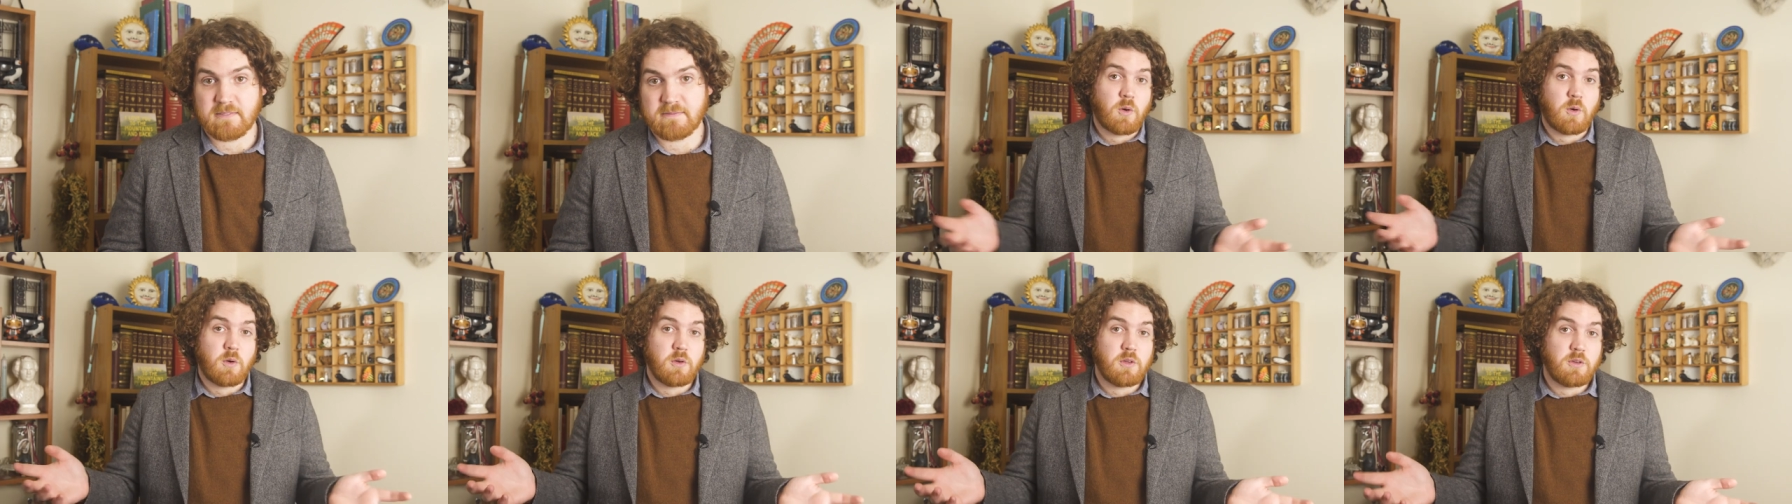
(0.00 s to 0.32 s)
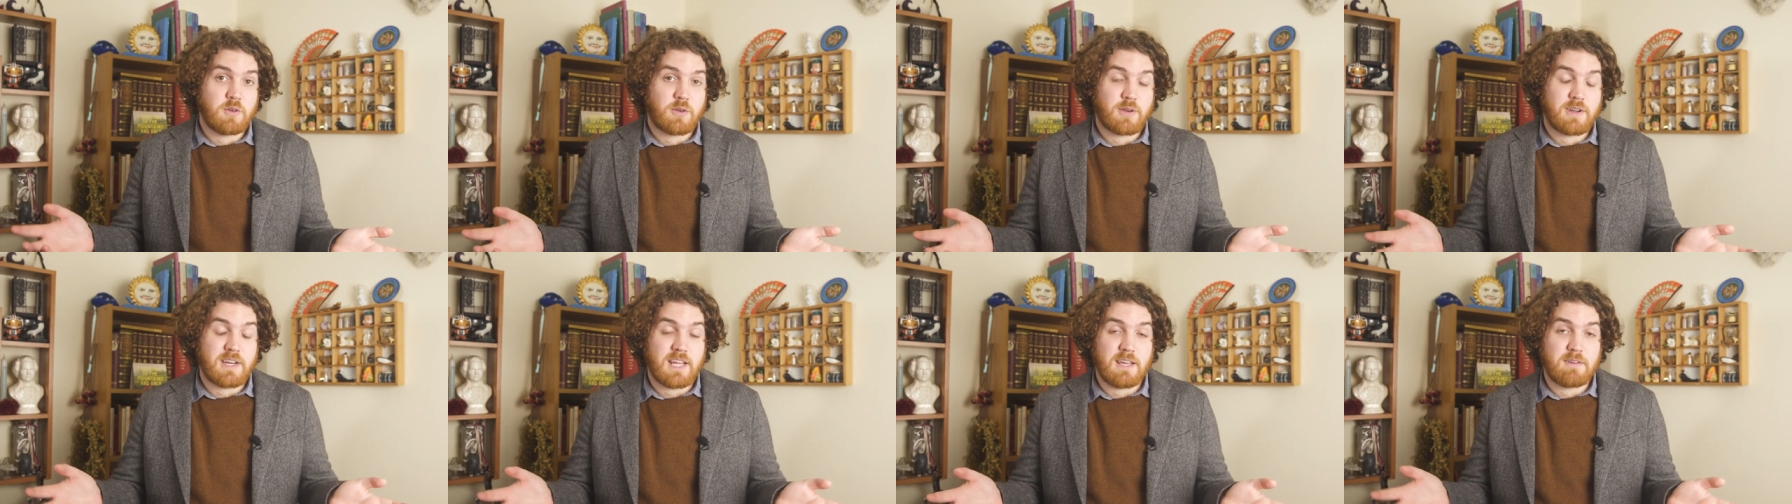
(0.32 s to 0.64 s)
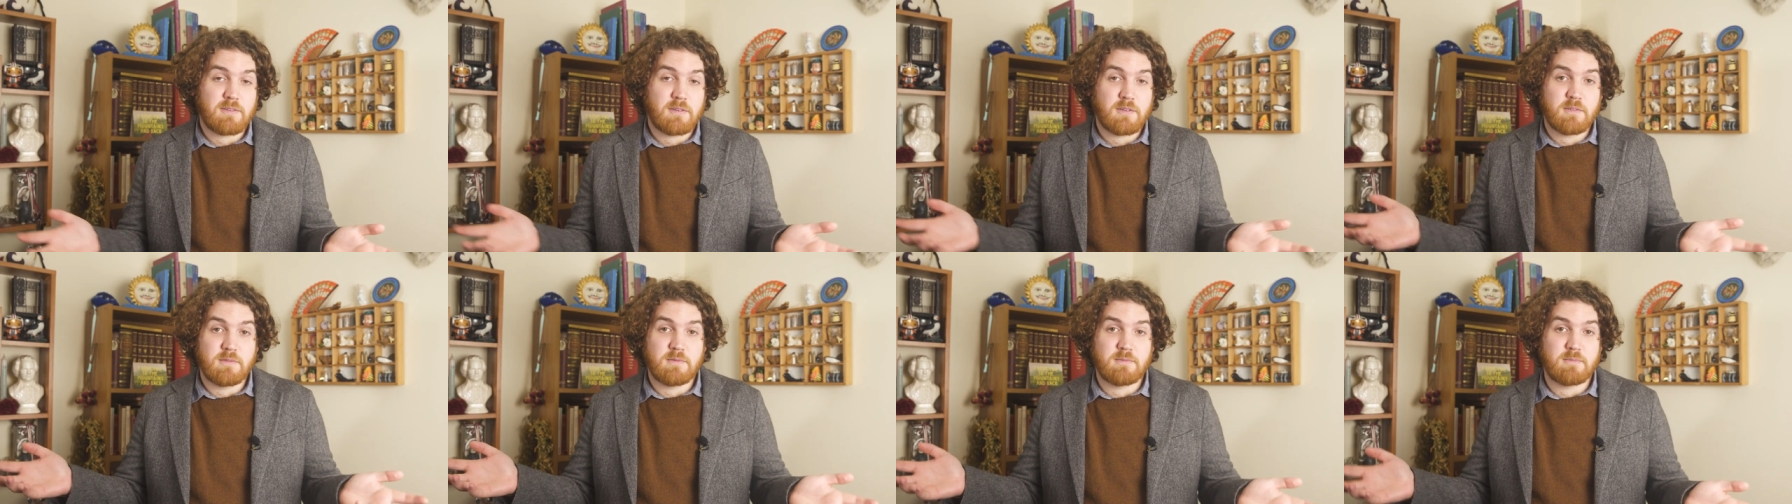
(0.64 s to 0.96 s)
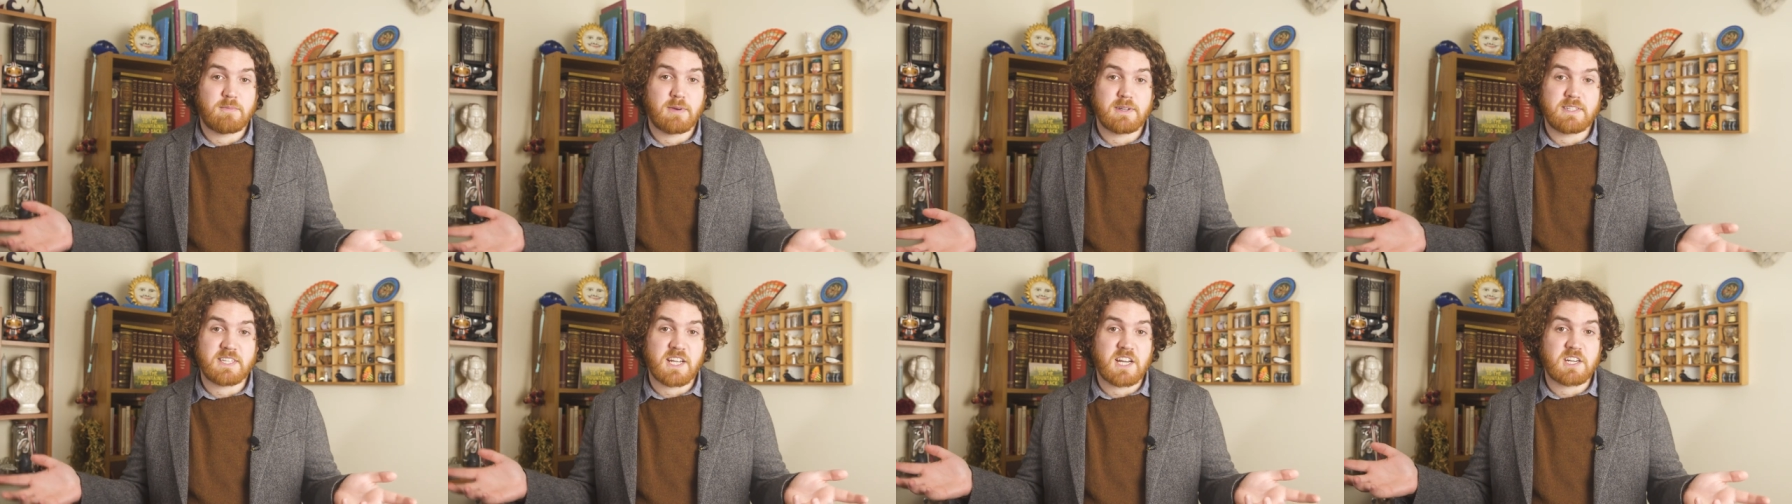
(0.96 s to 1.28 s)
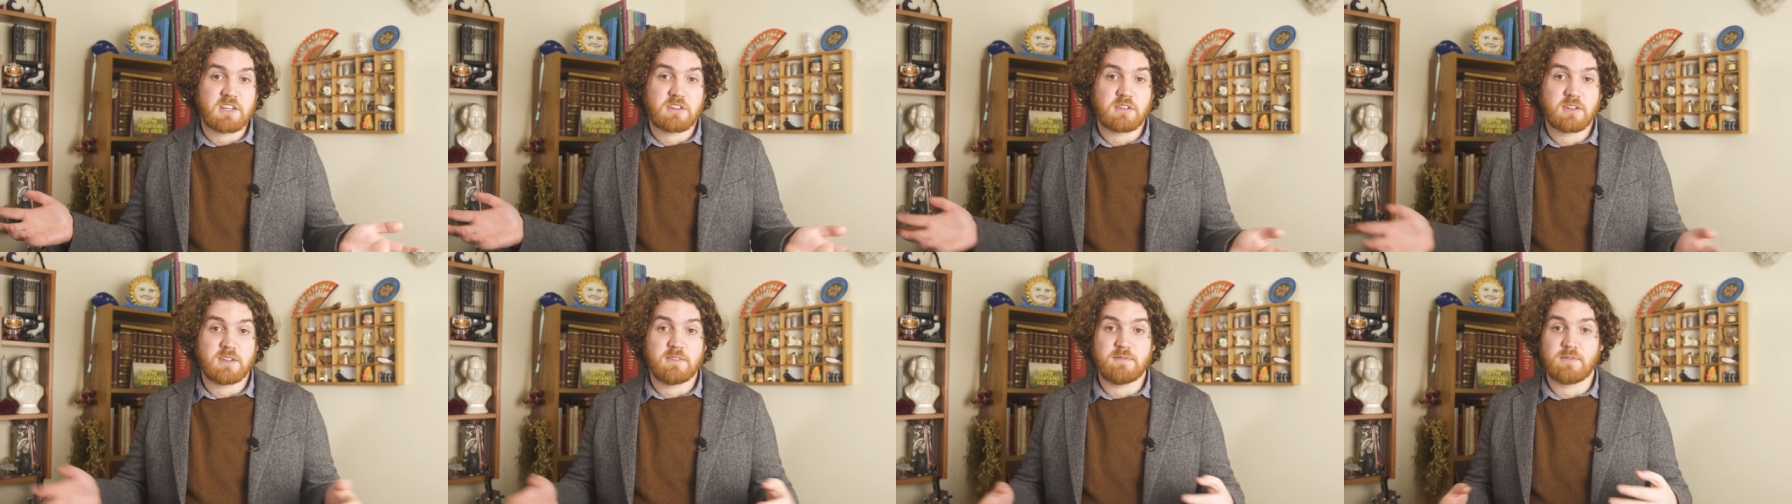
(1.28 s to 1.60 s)
Or you could even
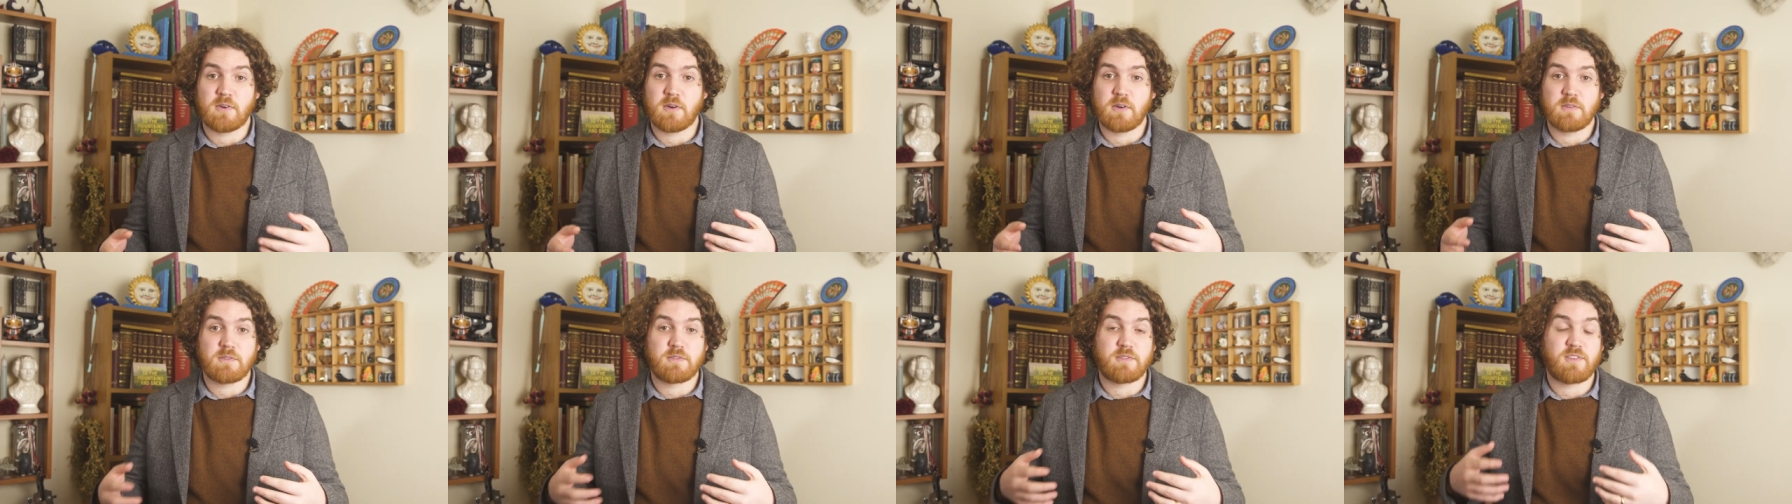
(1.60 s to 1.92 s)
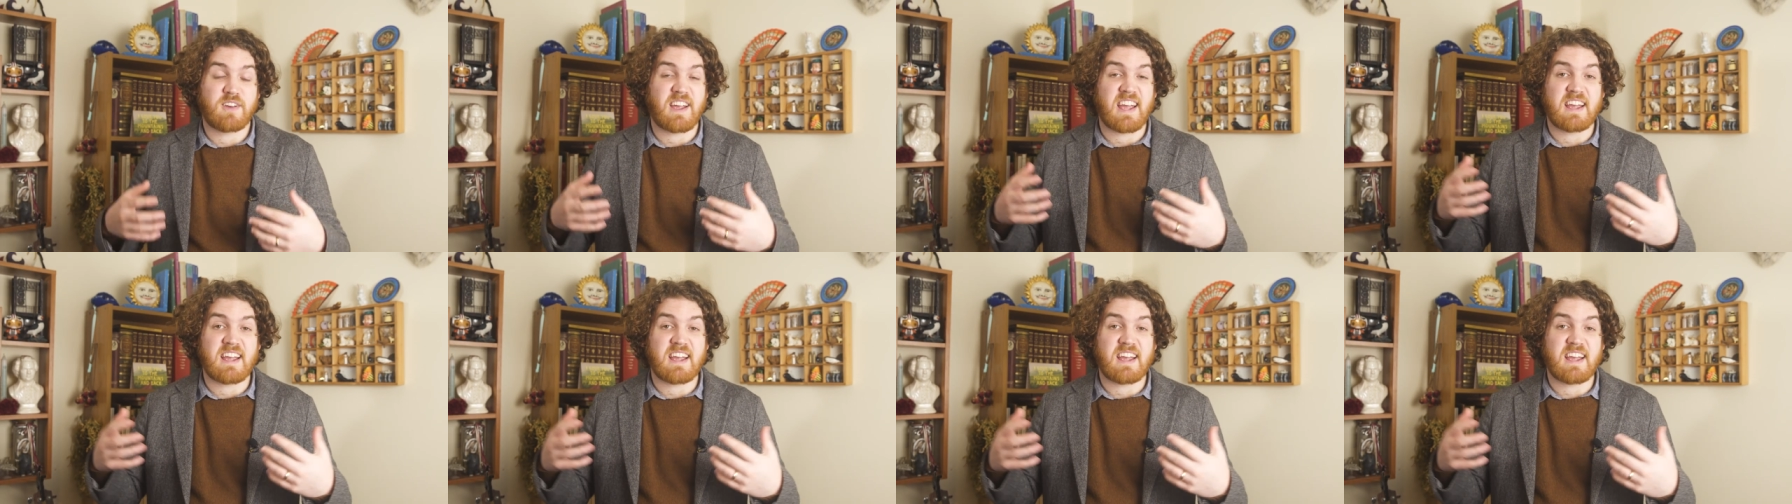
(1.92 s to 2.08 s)
potentially vote for